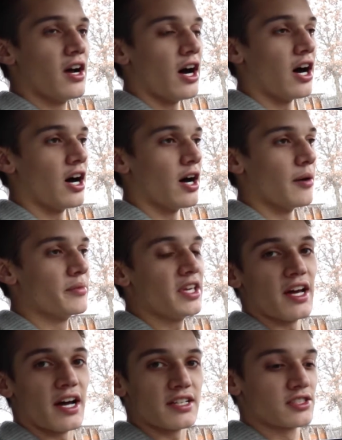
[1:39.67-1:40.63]
But
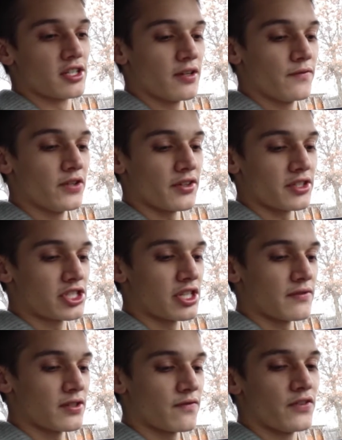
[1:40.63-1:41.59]
yeah, it's good to feel out the
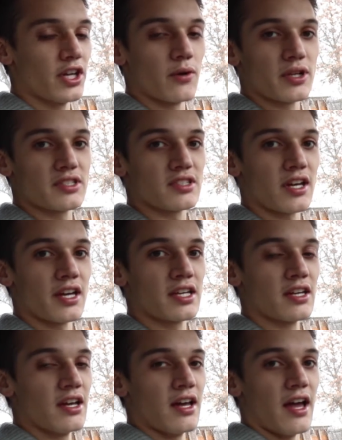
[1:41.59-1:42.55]
shifter, feel what it's
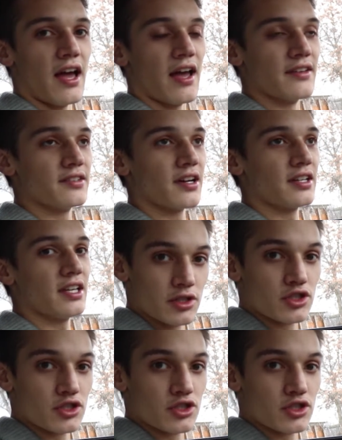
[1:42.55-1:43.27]
like, and yeah.